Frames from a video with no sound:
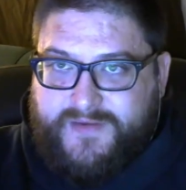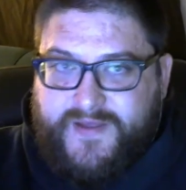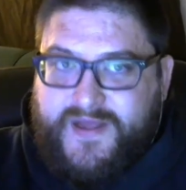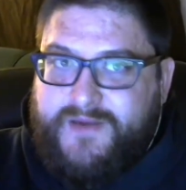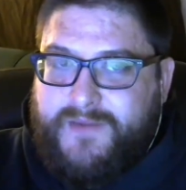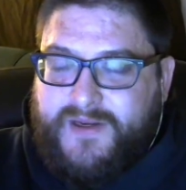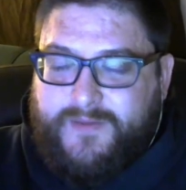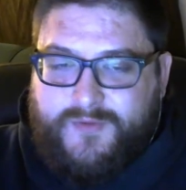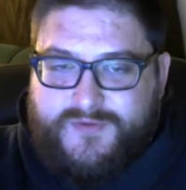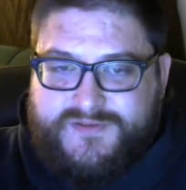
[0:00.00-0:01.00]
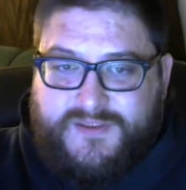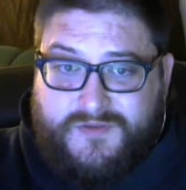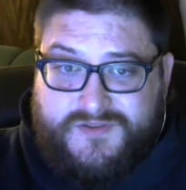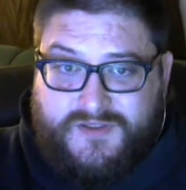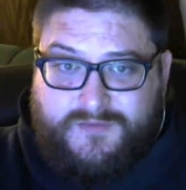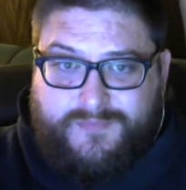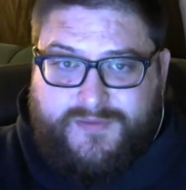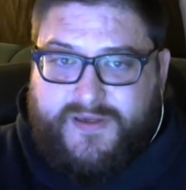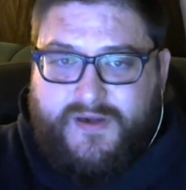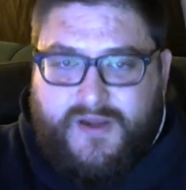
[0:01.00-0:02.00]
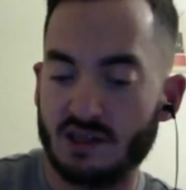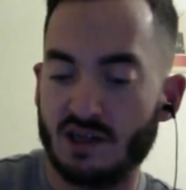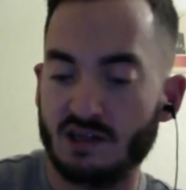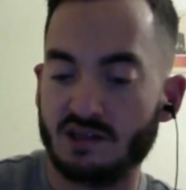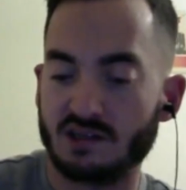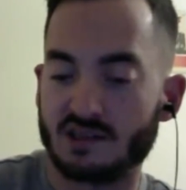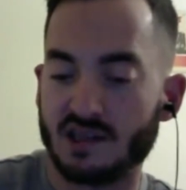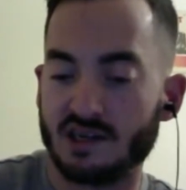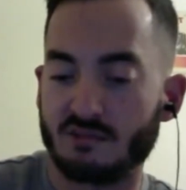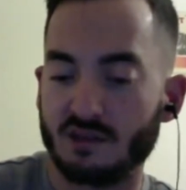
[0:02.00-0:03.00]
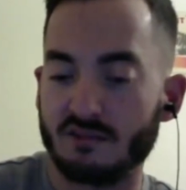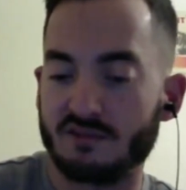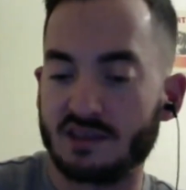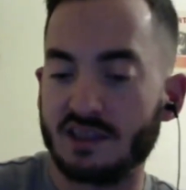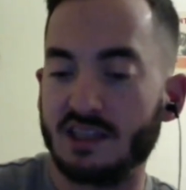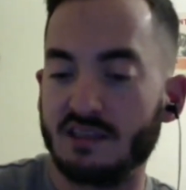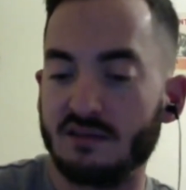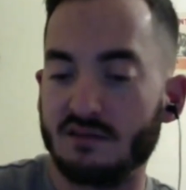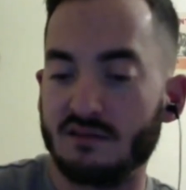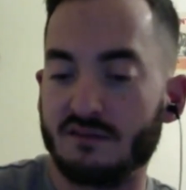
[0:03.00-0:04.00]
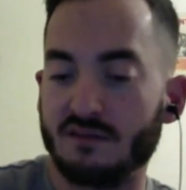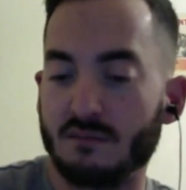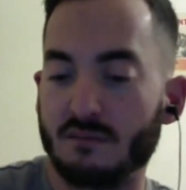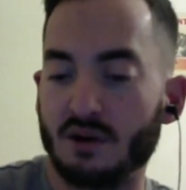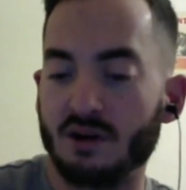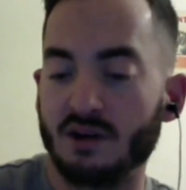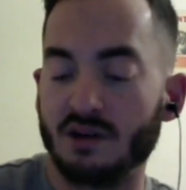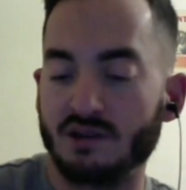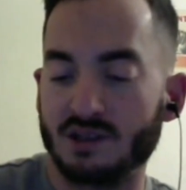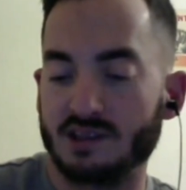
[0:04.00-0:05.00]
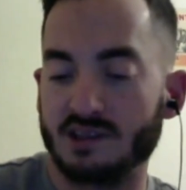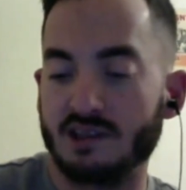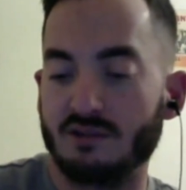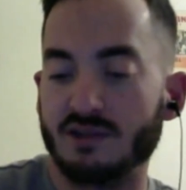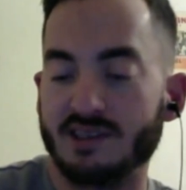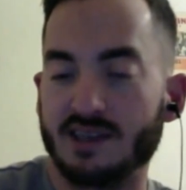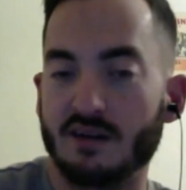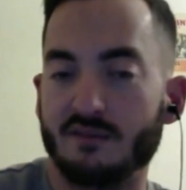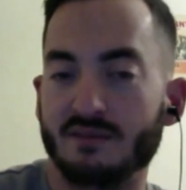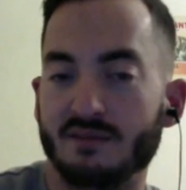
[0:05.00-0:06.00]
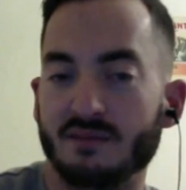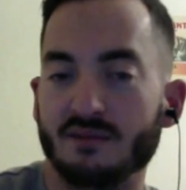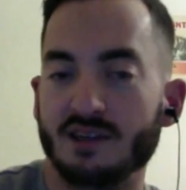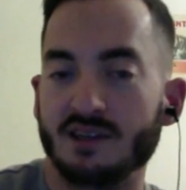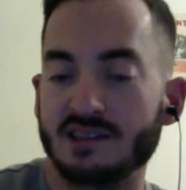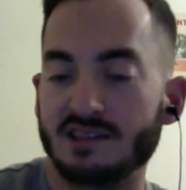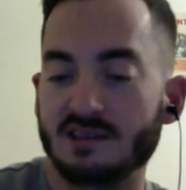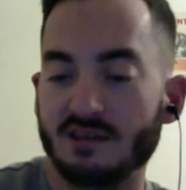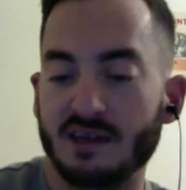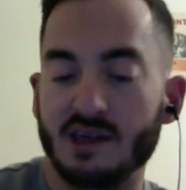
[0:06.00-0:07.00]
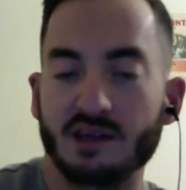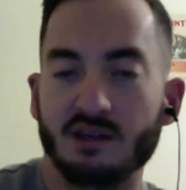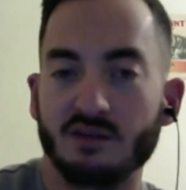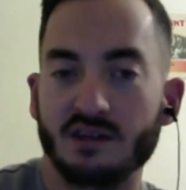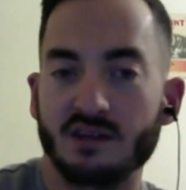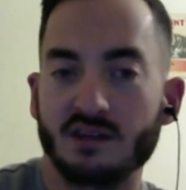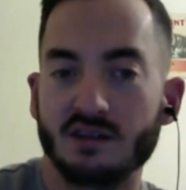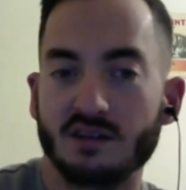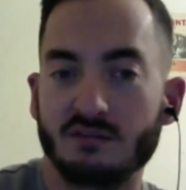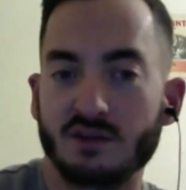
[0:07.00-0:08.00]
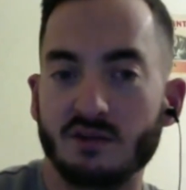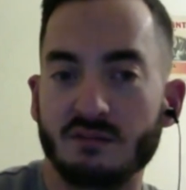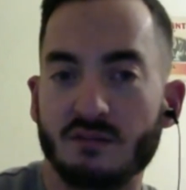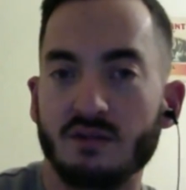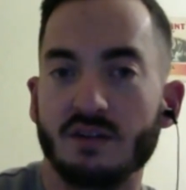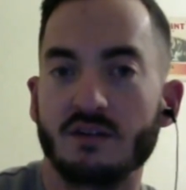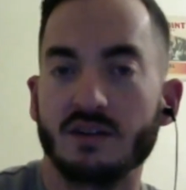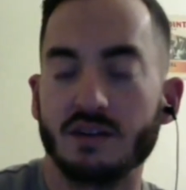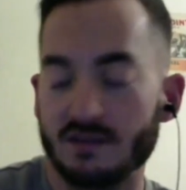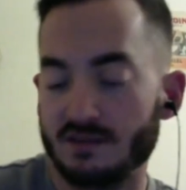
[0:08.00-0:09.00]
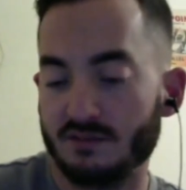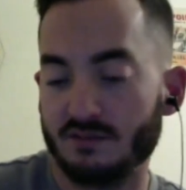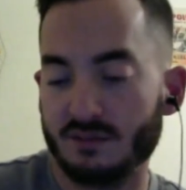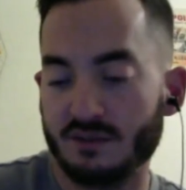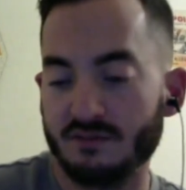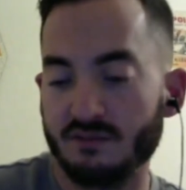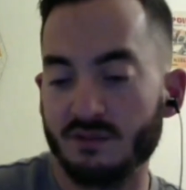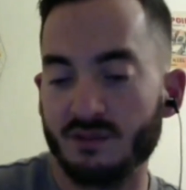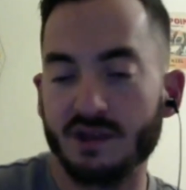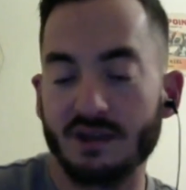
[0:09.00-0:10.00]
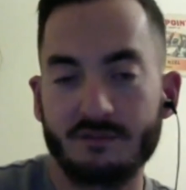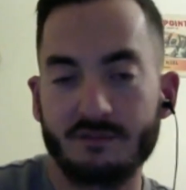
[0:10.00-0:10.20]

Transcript: over the back of the head, make him do a somersault. But I just like what I've seen from Martin just as equally as I have from Moraes lately. So I got to go with Tony Martin in this one. What do you think?